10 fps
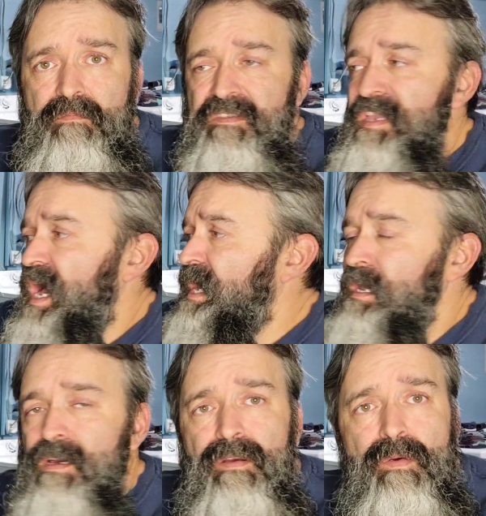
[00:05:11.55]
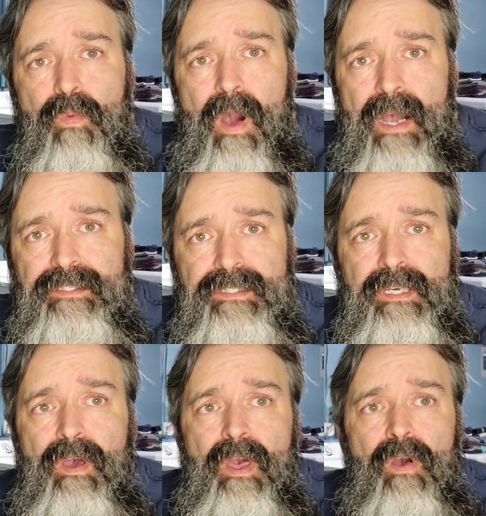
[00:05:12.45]
900 watts,
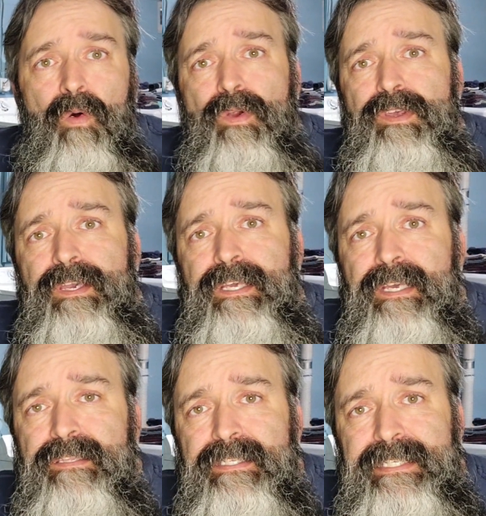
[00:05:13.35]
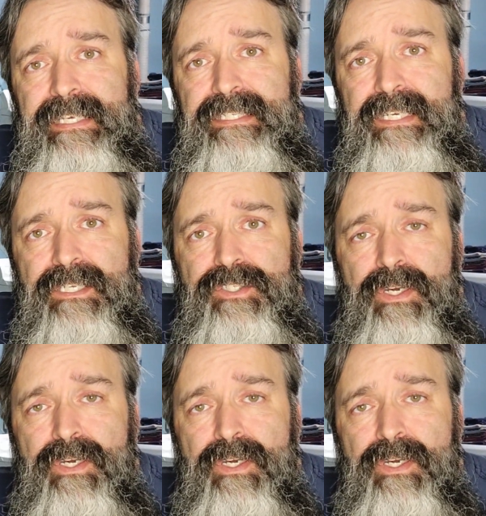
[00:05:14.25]
or you can get the DC and